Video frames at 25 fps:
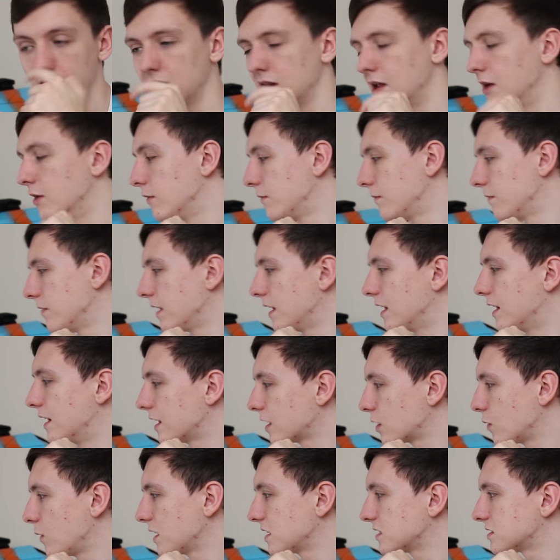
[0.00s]
Now,
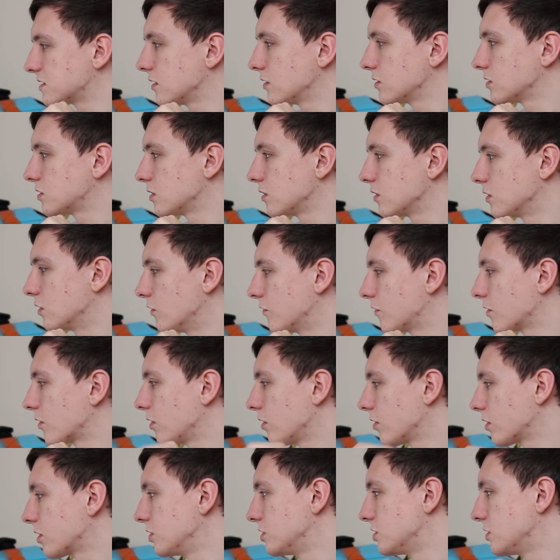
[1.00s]
a quick search on
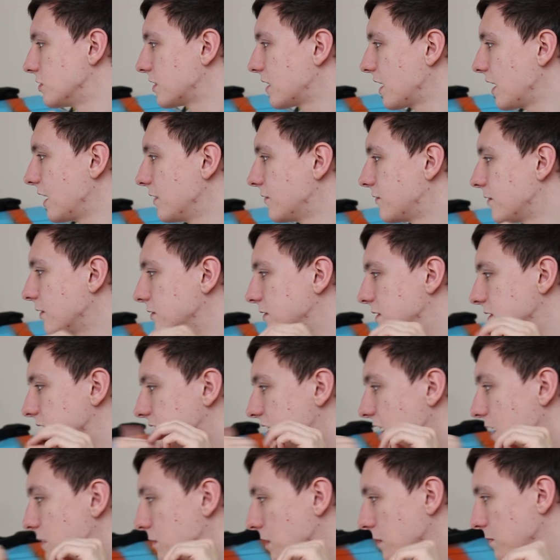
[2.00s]
Overclockers UK found this
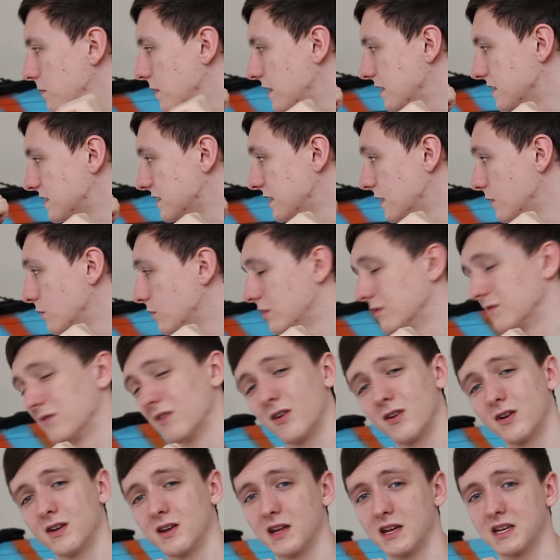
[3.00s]
gaming PC with a
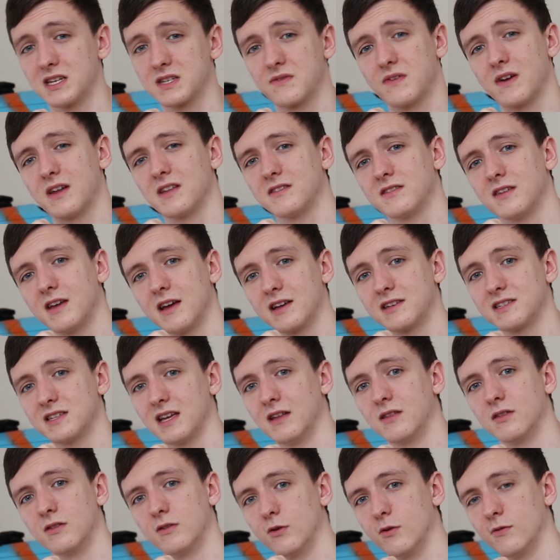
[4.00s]
very nice Fantax
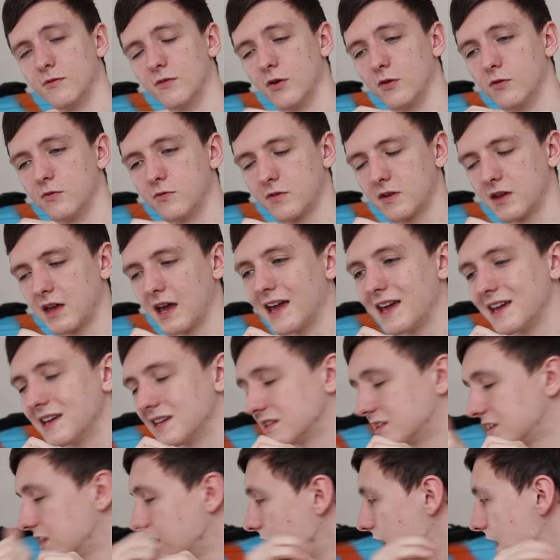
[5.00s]
Anti-Evolve
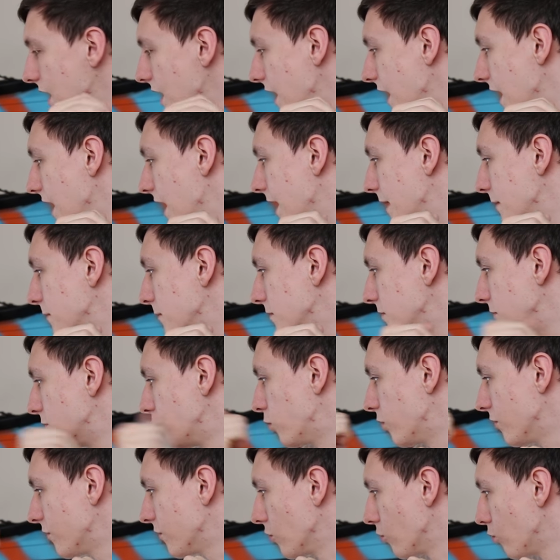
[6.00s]
case
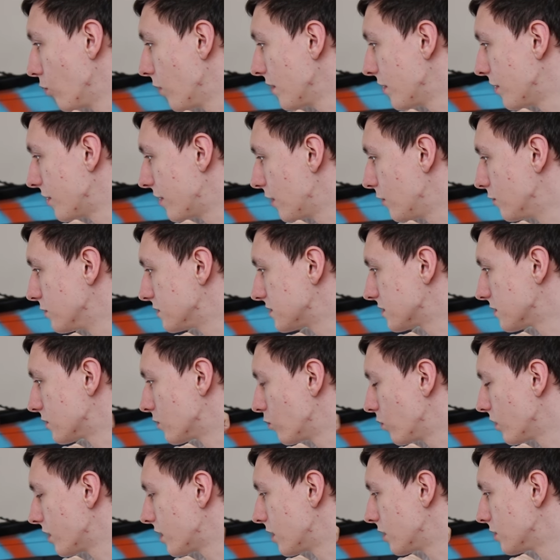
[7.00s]
for
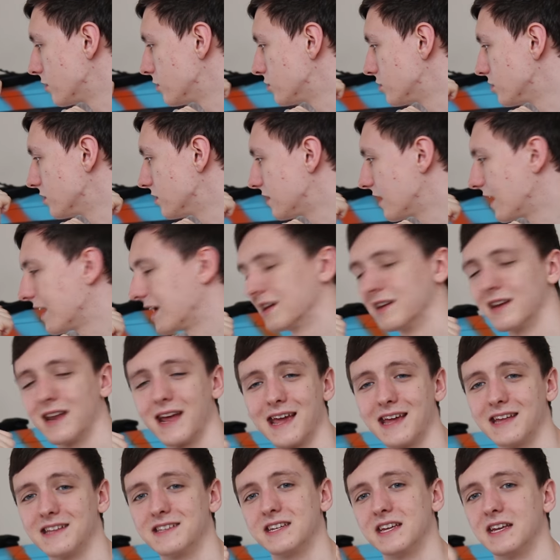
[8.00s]

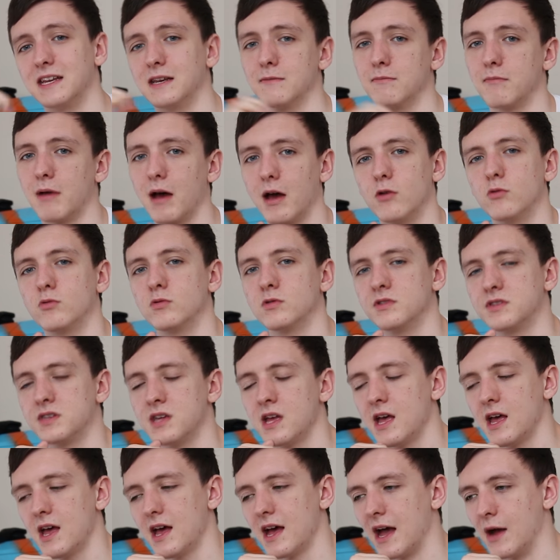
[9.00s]
£1,118,
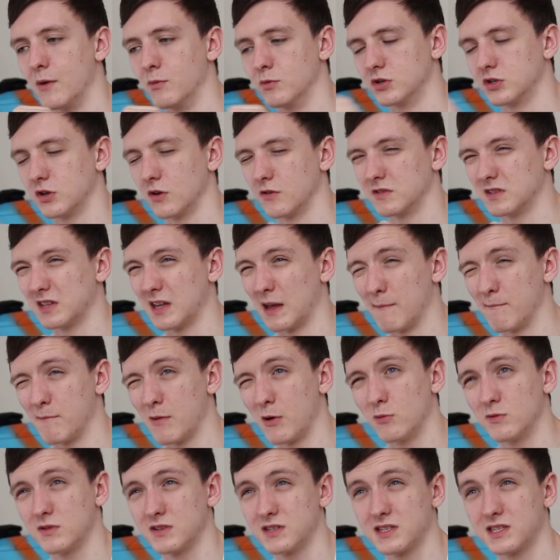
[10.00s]
and which obviously
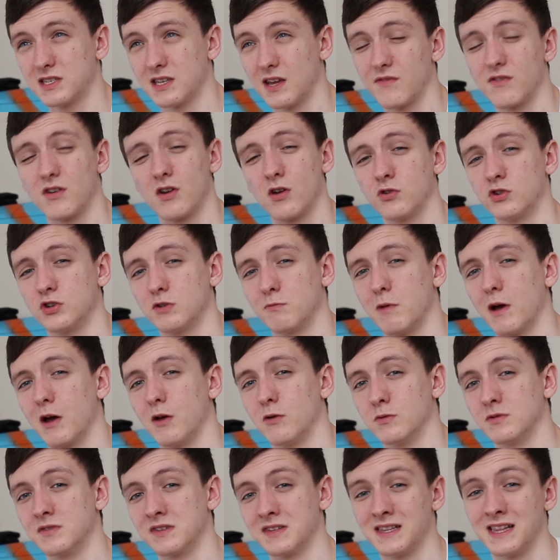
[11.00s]
about
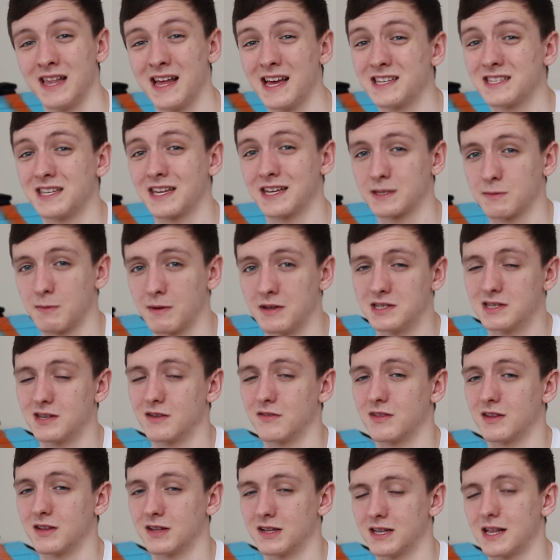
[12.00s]
£700 less
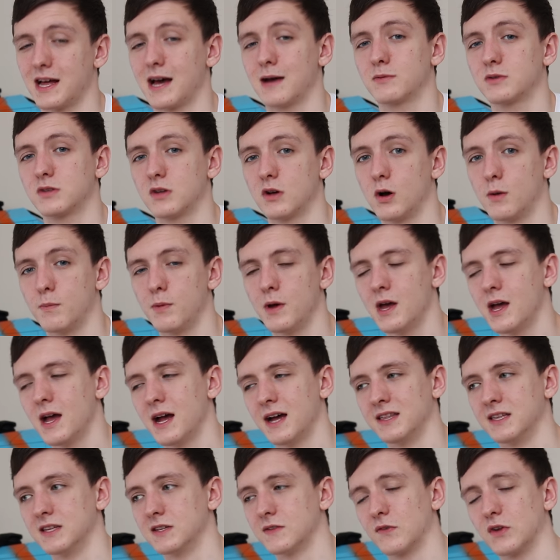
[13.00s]
expensive than the laptop.
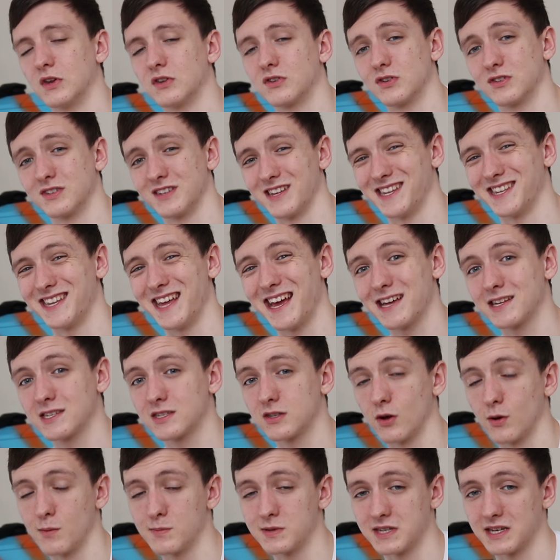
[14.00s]
And this features a
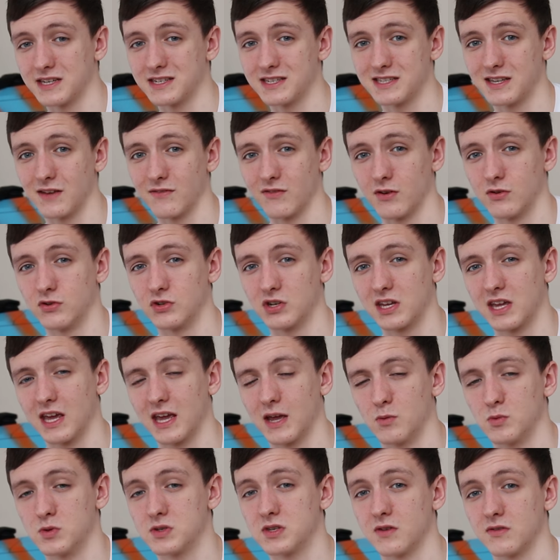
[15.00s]
desktop
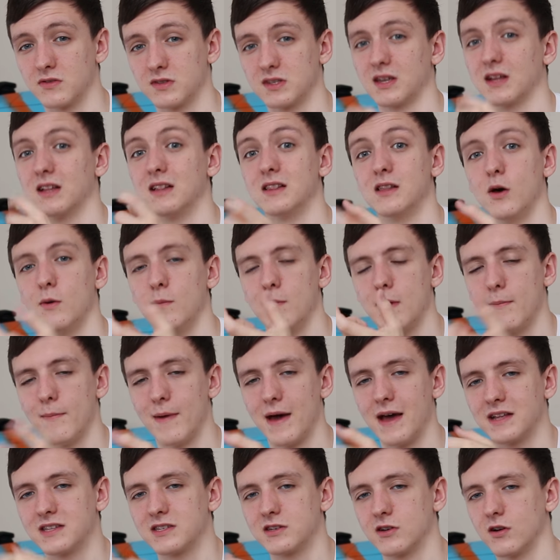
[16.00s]
6700K, which is obviously a little bit
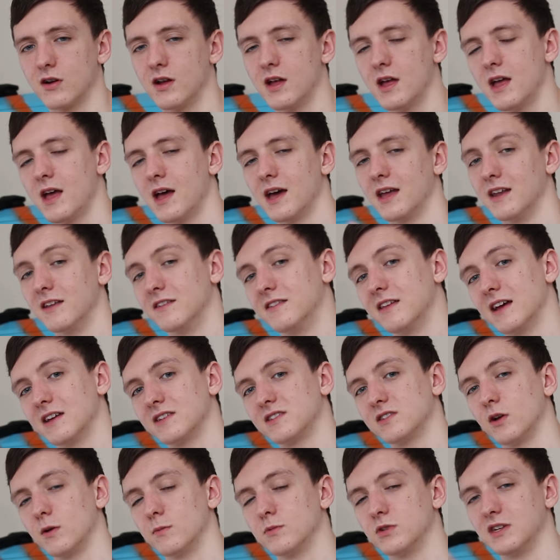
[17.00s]
better, and a
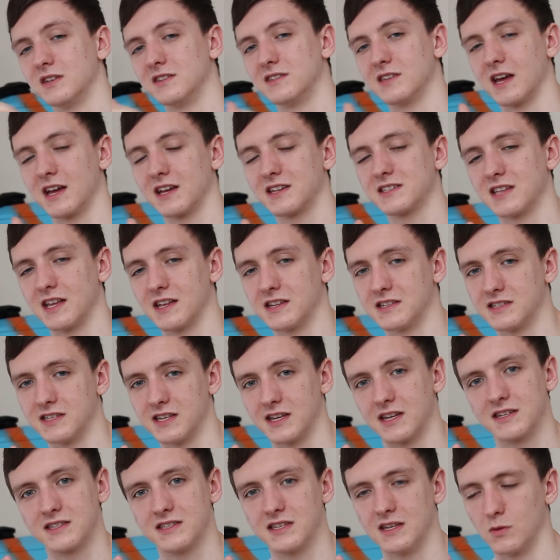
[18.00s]
desktop GTX
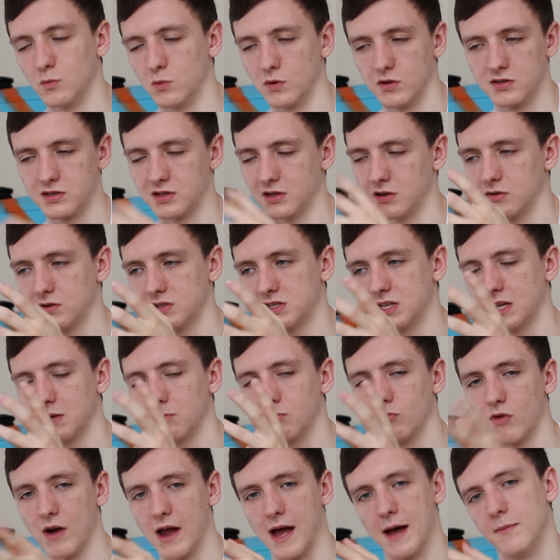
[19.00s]
1060 with, you know,
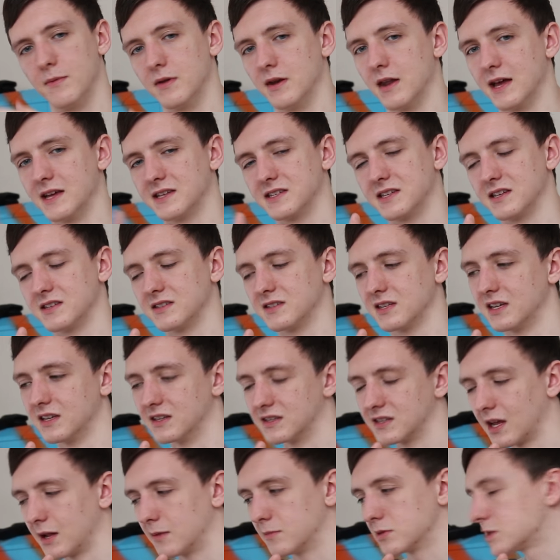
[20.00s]
same RAM and
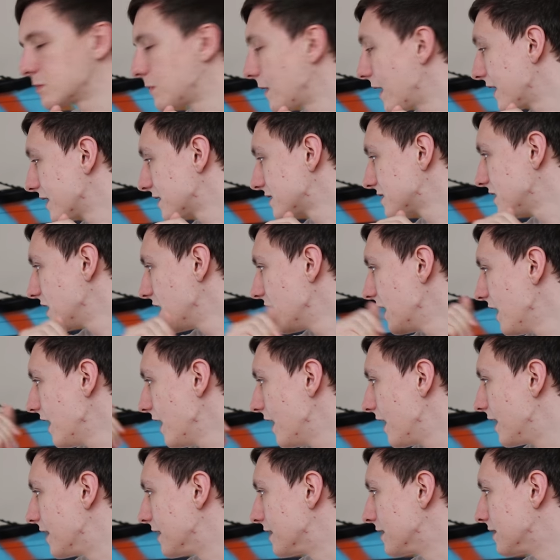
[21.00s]
SSD type specs.
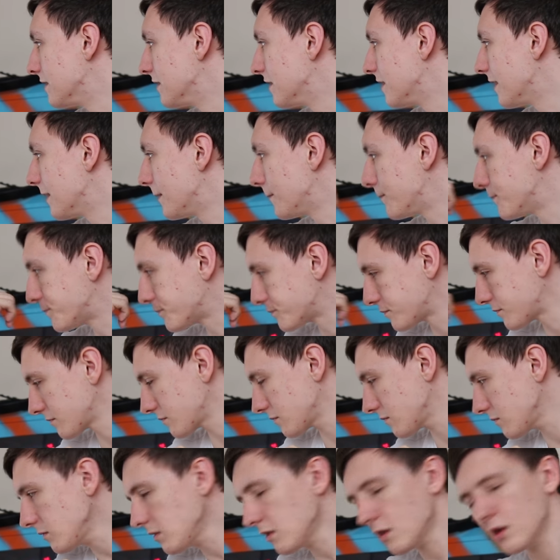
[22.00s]
And
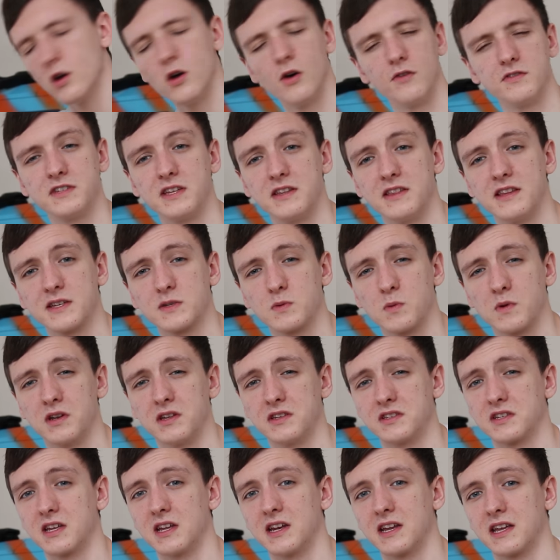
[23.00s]
obviously this one
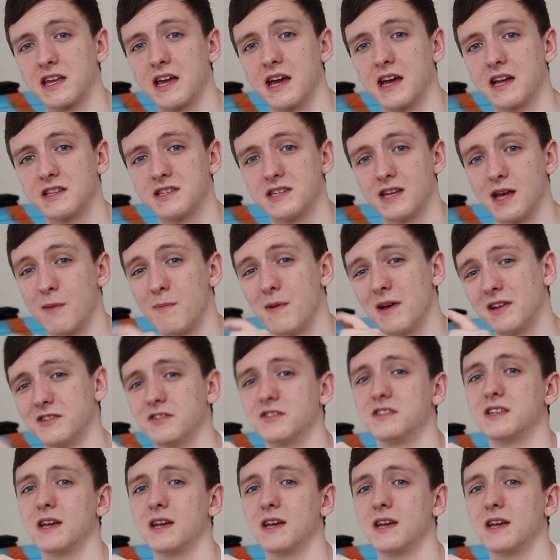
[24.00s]
is going to get better